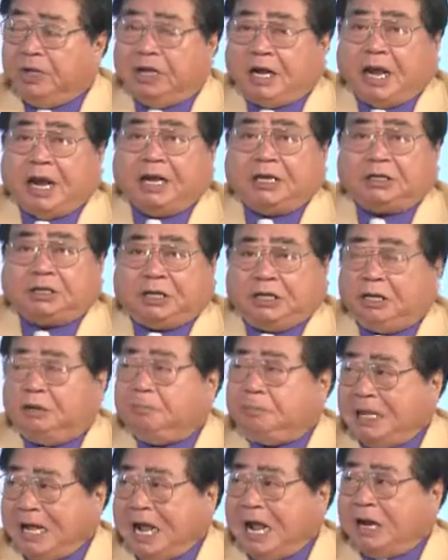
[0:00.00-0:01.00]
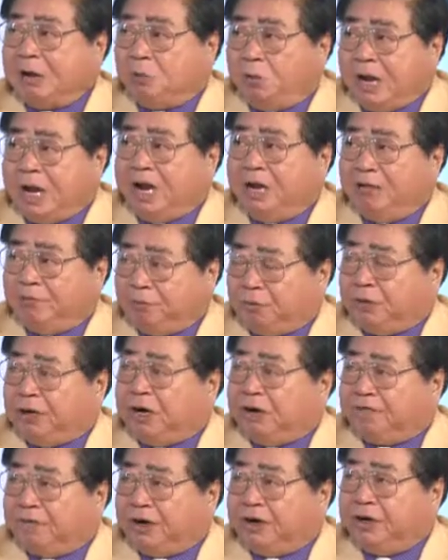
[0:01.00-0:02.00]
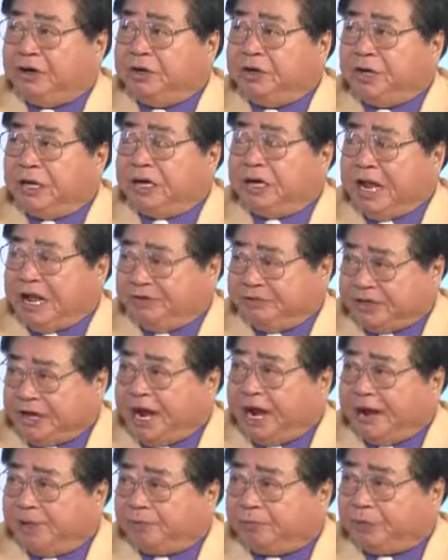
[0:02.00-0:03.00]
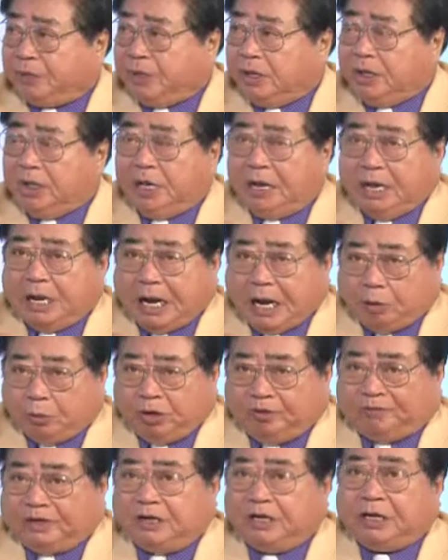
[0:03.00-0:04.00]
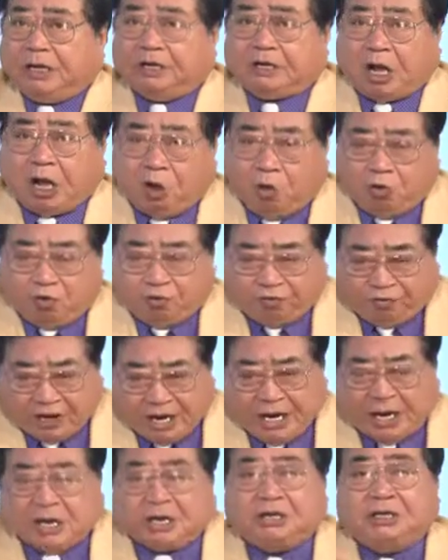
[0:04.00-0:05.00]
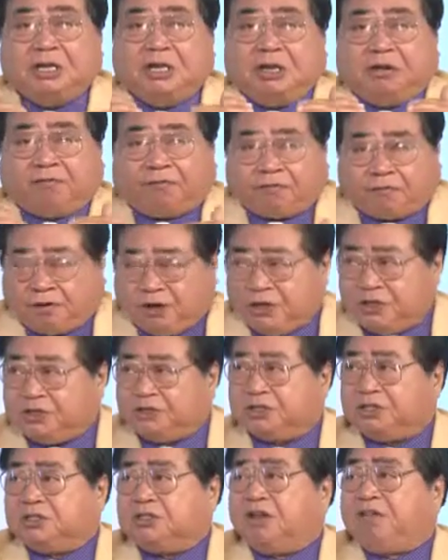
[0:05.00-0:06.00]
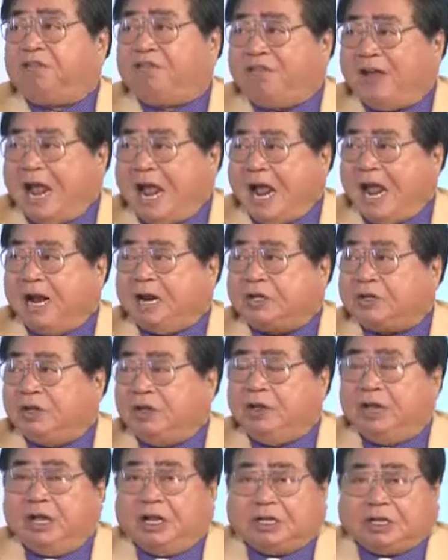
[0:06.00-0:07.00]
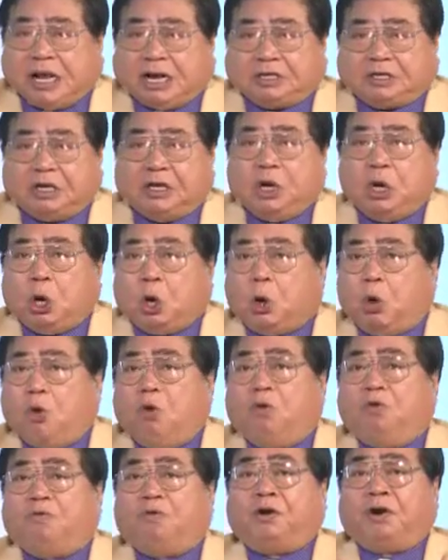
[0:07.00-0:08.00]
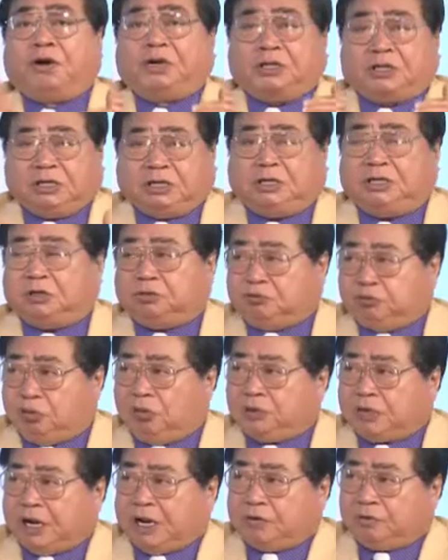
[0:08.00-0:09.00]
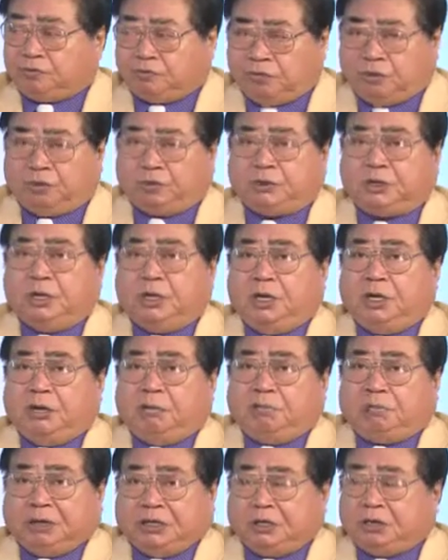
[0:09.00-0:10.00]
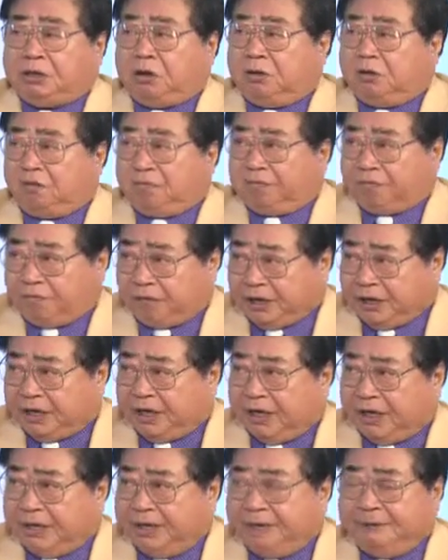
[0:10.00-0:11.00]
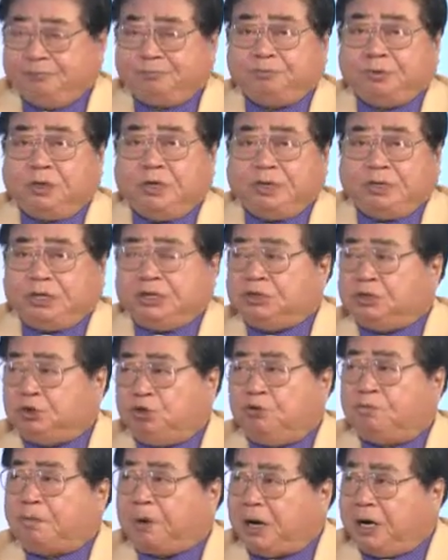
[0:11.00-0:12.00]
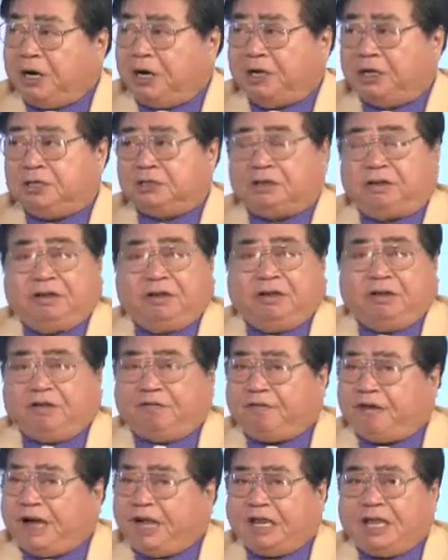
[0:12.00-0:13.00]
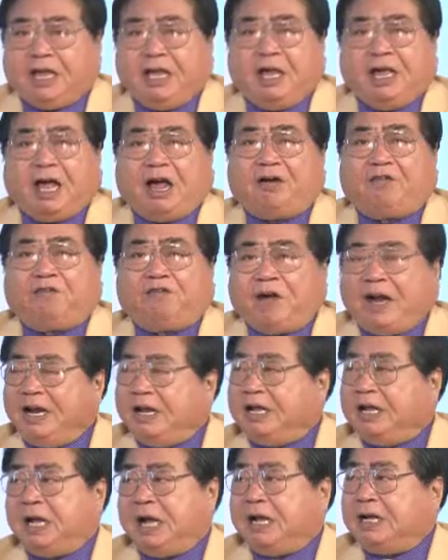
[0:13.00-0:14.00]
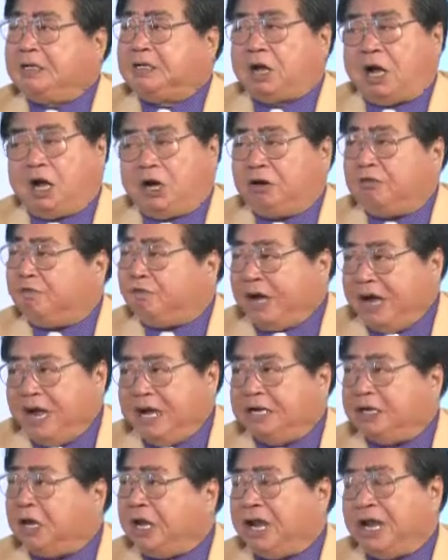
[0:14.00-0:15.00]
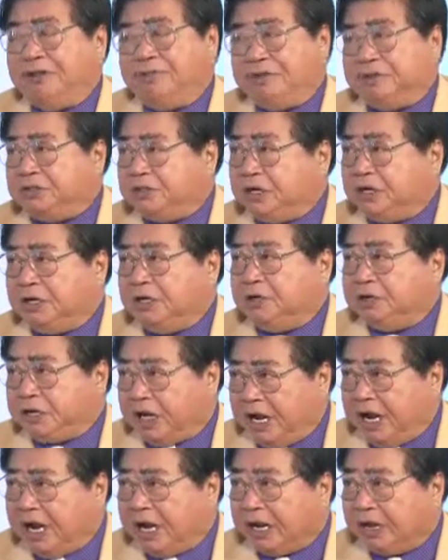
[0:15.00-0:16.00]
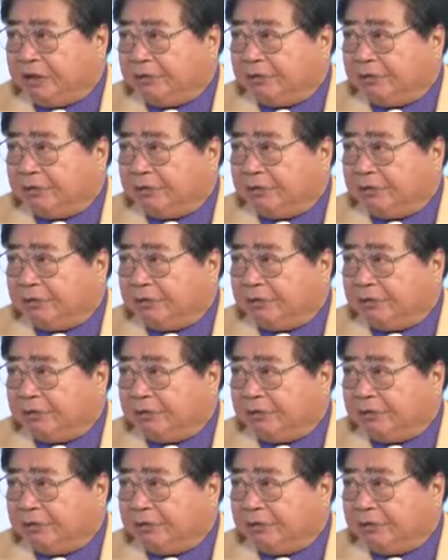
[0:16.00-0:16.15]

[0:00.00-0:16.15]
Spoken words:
And keep that way forever, a lifetime. However, the whole thing versus the fact that over the quote-unquote political free, these two parties are fighting a dog fight every single day.